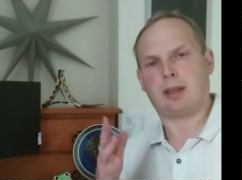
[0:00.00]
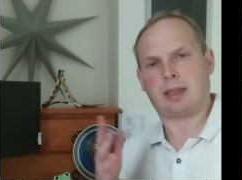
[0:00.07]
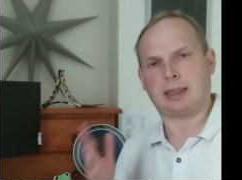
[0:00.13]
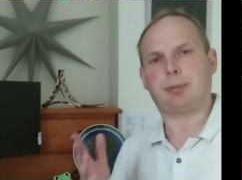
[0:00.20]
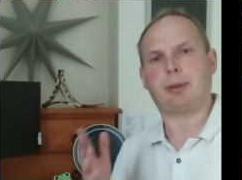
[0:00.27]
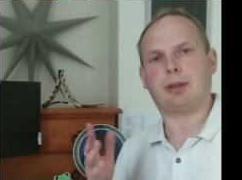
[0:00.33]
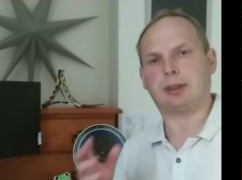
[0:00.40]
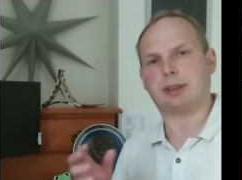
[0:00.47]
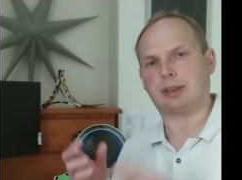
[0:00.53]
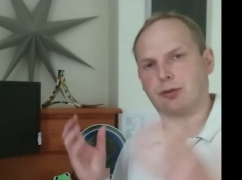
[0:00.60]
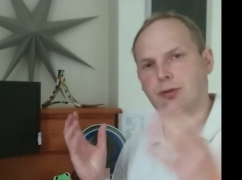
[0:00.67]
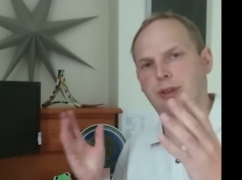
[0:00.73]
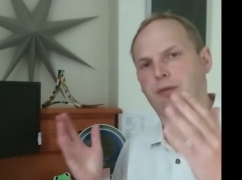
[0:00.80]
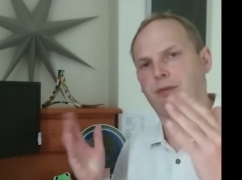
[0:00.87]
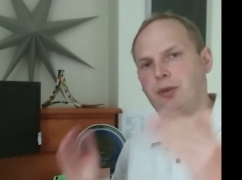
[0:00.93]
That's because it's
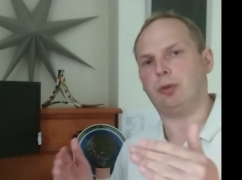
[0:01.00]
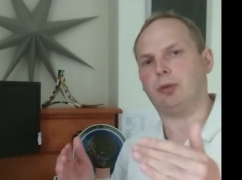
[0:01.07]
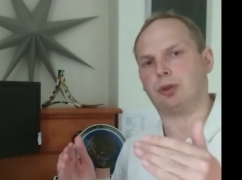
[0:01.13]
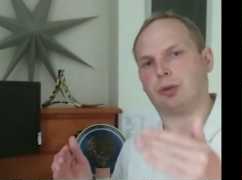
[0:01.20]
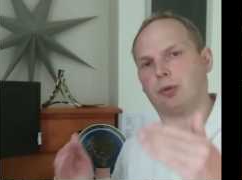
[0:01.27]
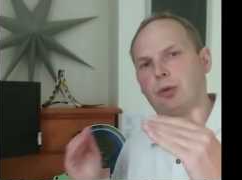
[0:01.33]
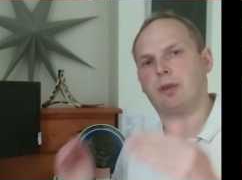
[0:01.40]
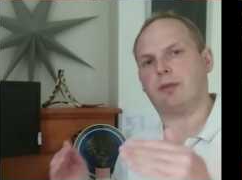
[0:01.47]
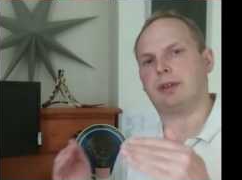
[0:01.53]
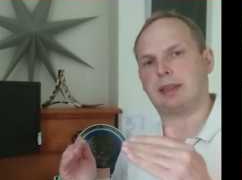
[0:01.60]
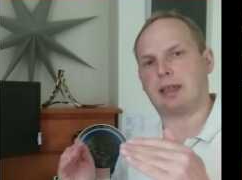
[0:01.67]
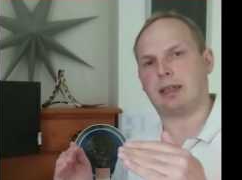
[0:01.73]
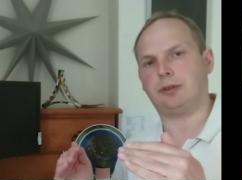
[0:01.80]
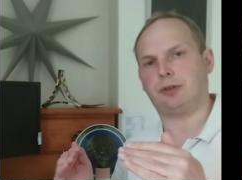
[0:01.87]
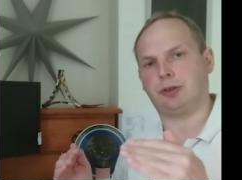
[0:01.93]
already fused all of its
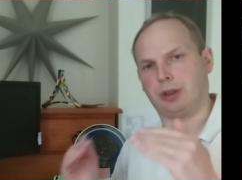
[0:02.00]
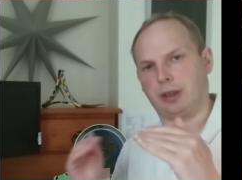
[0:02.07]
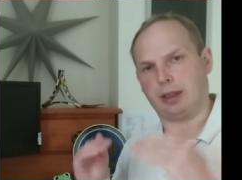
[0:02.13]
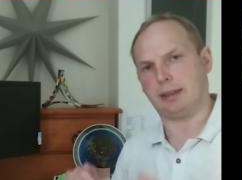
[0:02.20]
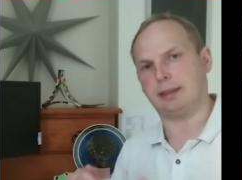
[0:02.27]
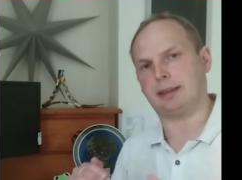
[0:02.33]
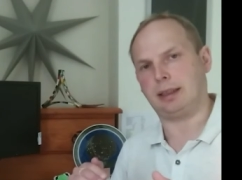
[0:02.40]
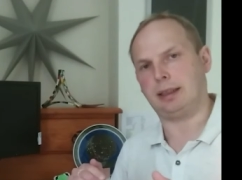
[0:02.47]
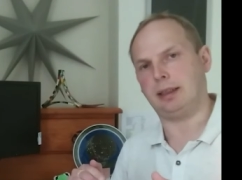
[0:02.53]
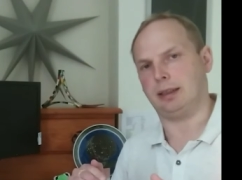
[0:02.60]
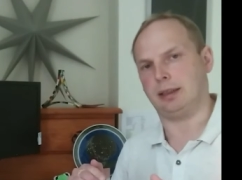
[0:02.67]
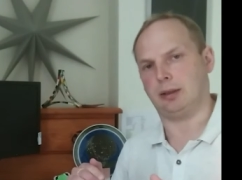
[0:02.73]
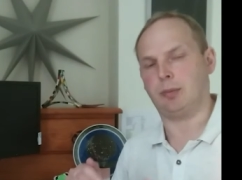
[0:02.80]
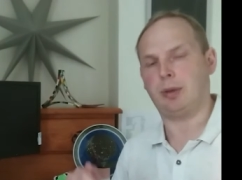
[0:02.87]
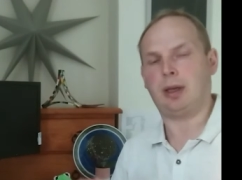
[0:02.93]
hydrogen into
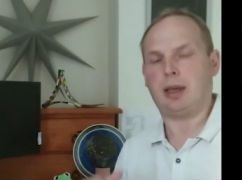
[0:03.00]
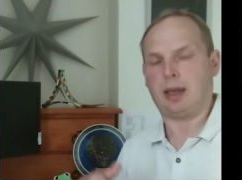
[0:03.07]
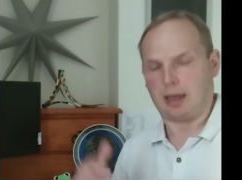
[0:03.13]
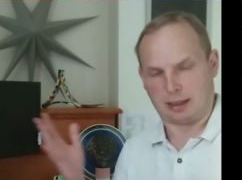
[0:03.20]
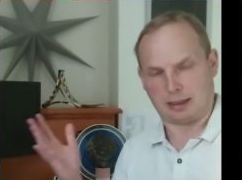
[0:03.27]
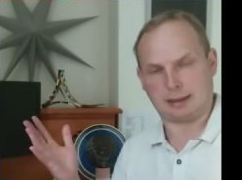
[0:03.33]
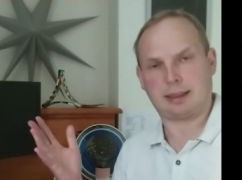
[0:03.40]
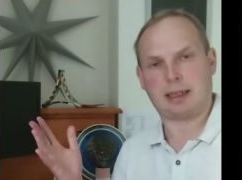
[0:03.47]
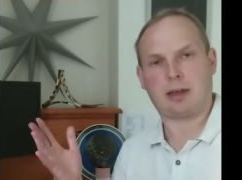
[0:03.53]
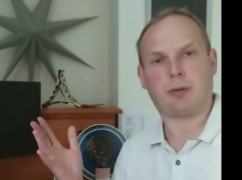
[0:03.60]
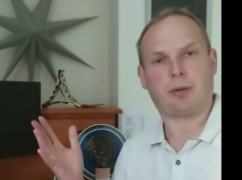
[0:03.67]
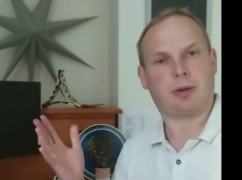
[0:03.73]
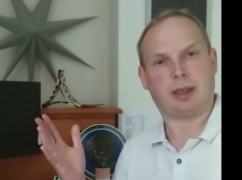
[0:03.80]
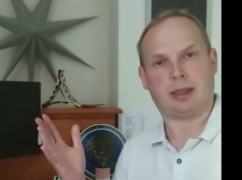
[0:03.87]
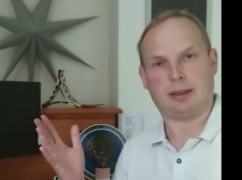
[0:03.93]
helium and is
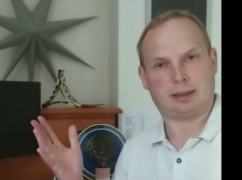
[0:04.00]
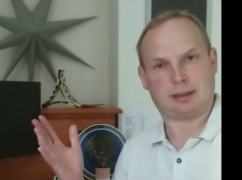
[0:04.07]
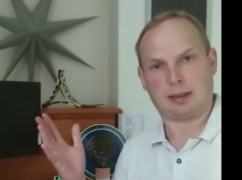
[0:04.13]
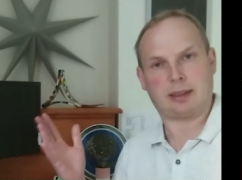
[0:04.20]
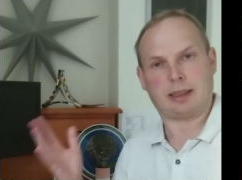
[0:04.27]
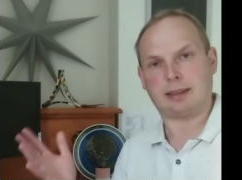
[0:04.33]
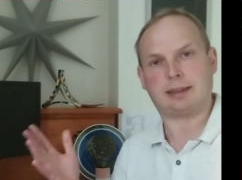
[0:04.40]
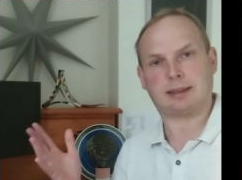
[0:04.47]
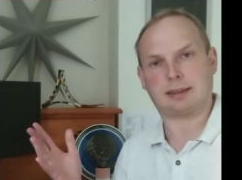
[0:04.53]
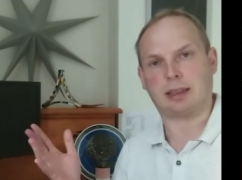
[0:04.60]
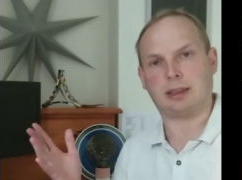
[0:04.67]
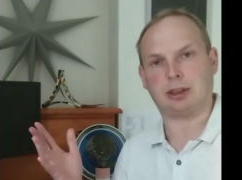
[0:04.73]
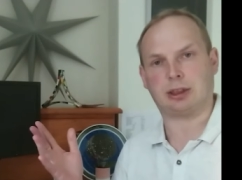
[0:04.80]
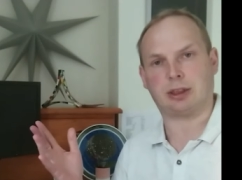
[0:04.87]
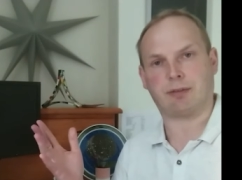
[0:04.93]
now in the later
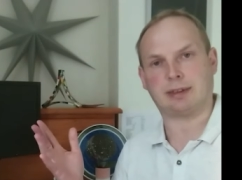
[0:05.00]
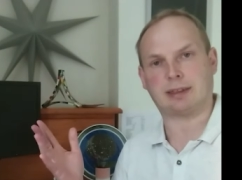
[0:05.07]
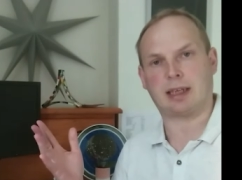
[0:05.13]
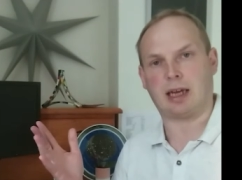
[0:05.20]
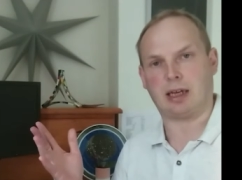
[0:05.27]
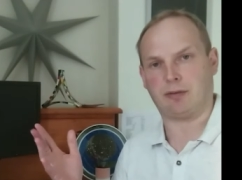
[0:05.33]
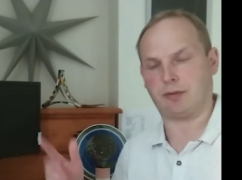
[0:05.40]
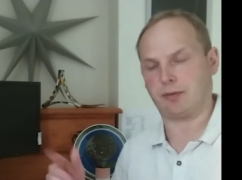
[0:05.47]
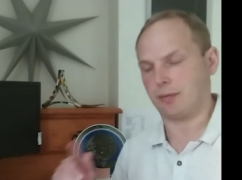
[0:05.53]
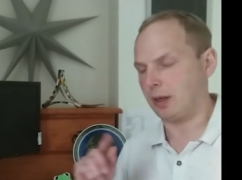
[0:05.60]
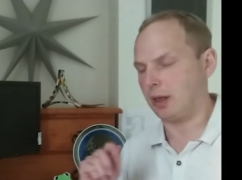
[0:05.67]
stages of its life.